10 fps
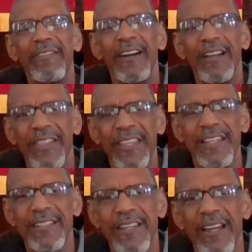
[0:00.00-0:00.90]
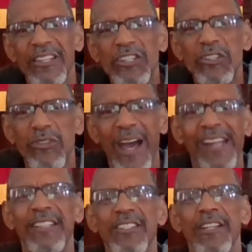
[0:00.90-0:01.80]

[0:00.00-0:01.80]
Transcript: this strategy.